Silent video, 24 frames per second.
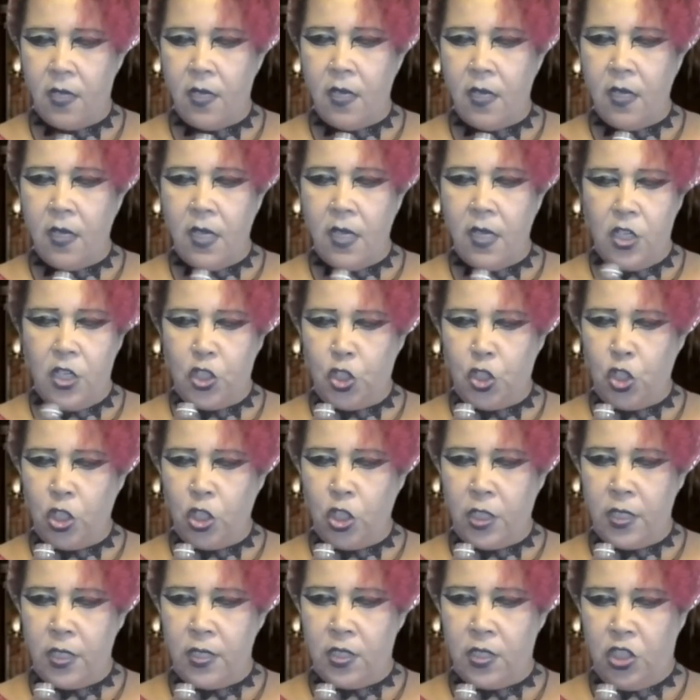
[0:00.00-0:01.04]
He shook
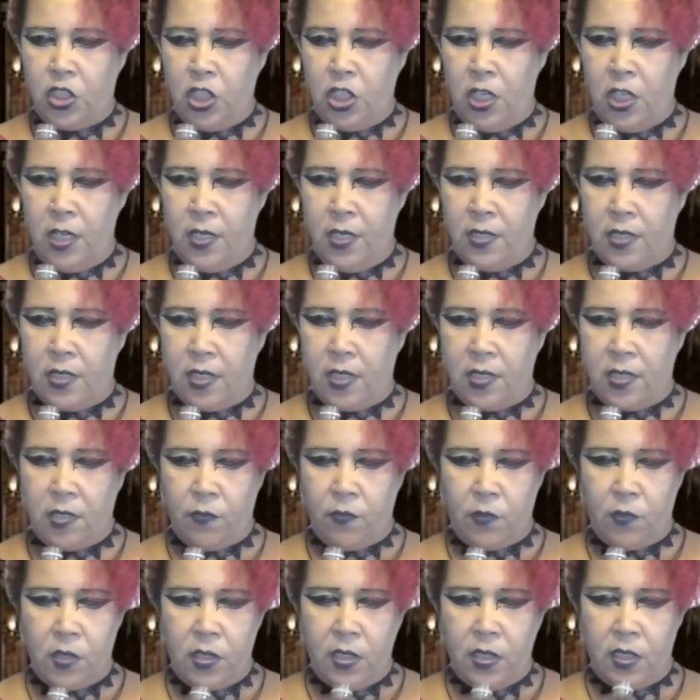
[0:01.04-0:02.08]
his jeans as if
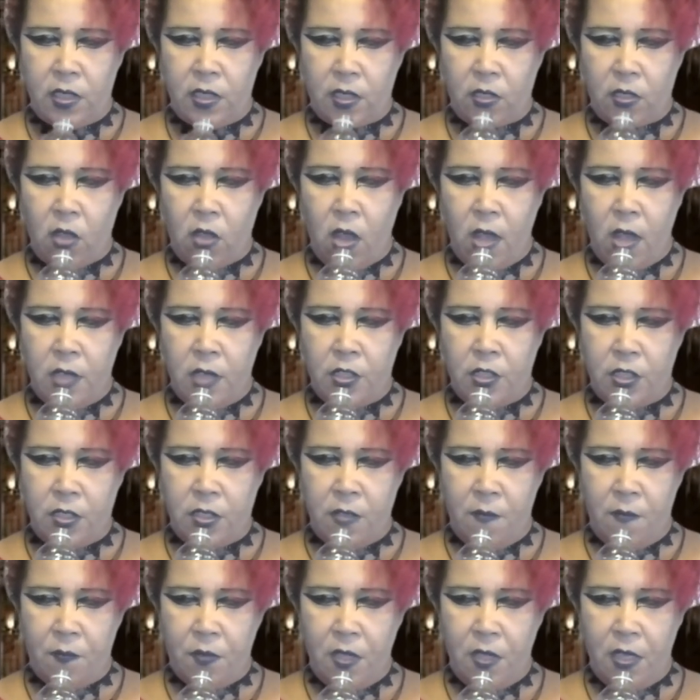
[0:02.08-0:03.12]
to dislodge
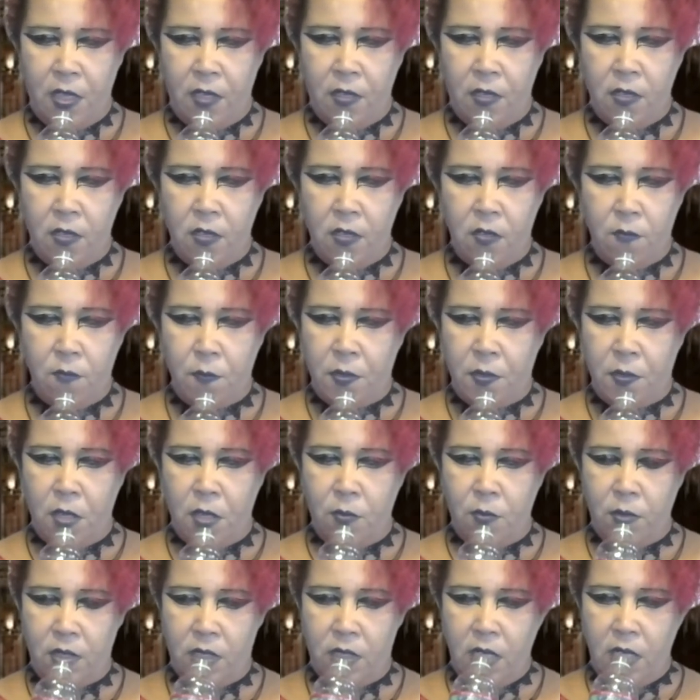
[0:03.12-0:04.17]
something, but there
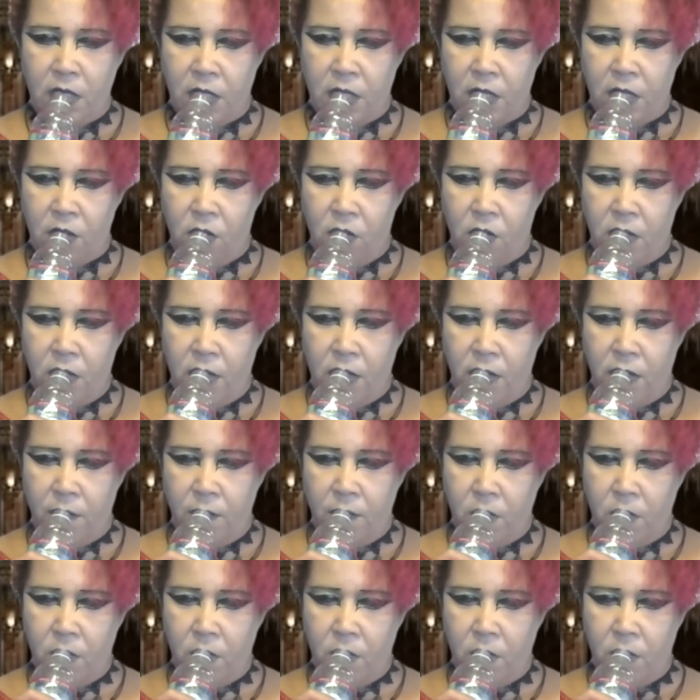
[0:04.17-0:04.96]
was nothing on him.